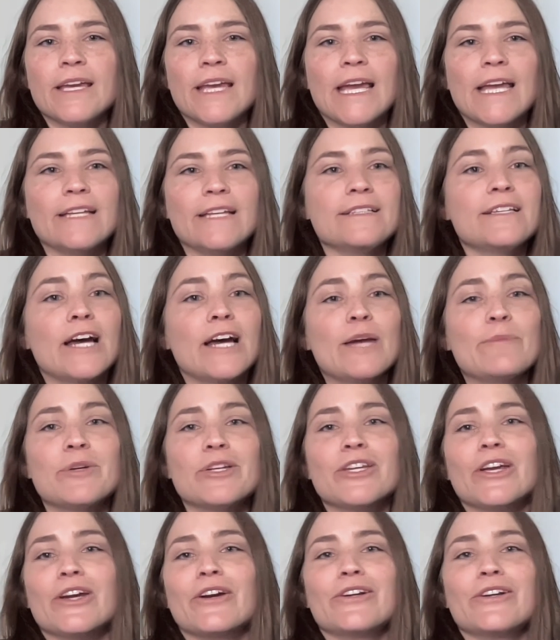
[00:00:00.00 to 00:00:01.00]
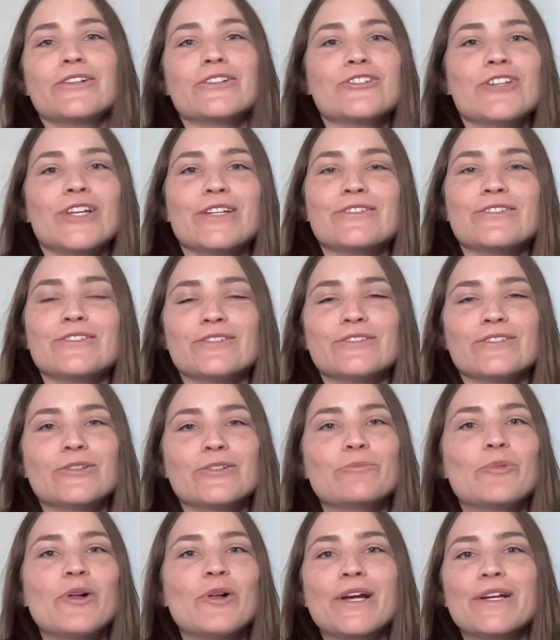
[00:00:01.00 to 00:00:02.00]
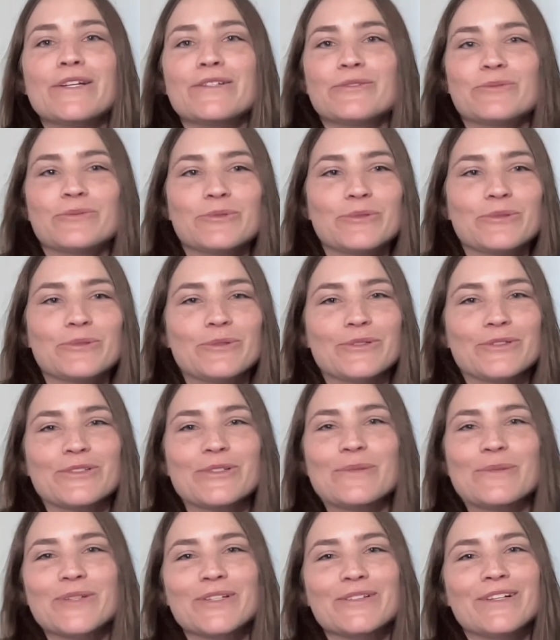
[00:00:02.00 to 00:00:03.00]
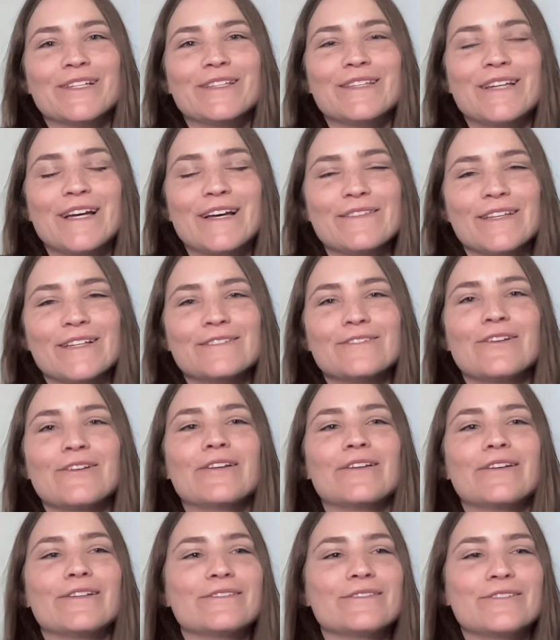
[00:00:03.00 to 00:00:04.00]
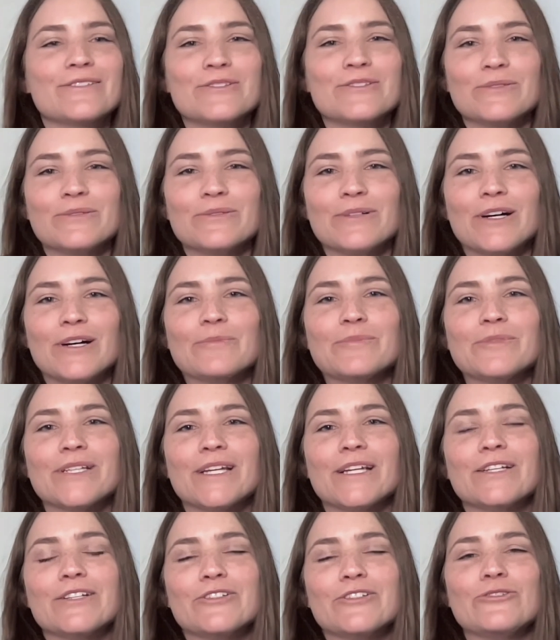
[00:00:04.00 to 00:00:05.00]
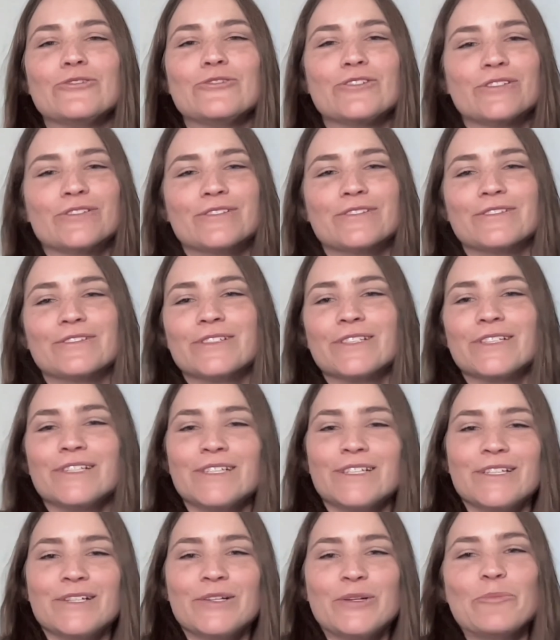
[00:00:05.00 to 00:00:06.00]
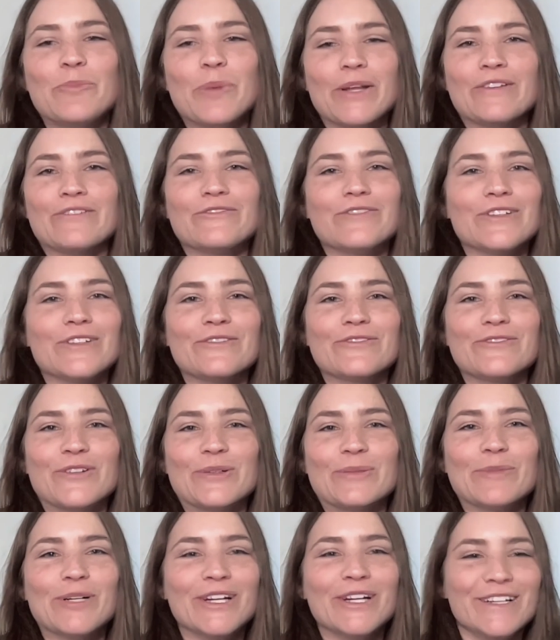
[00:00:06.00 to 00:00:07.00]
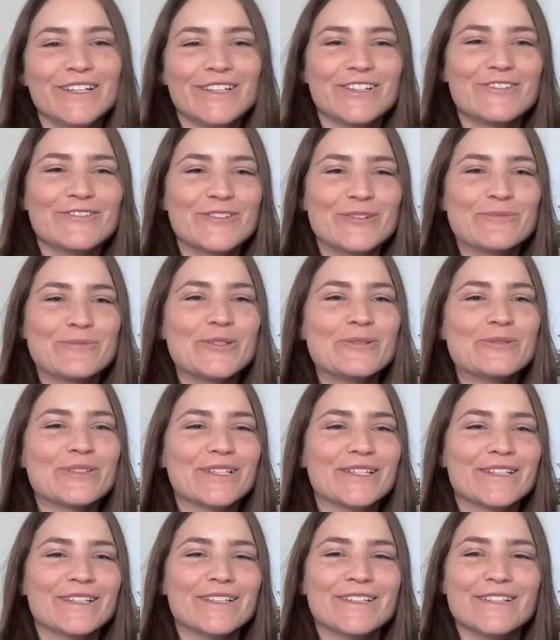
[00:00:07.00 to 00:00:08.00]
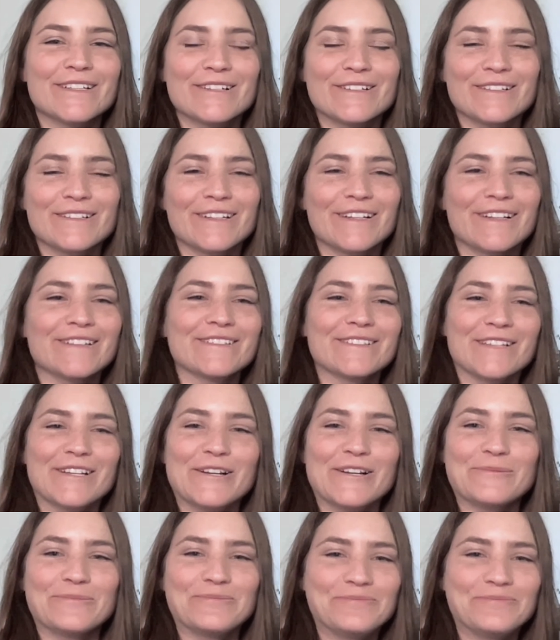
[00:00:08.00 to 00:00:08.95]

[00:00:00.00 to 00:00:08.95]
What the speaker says: anytime a carrier changes a compliance rule or something like that, that's on us to update, and you just benefit from from using us. Yeah.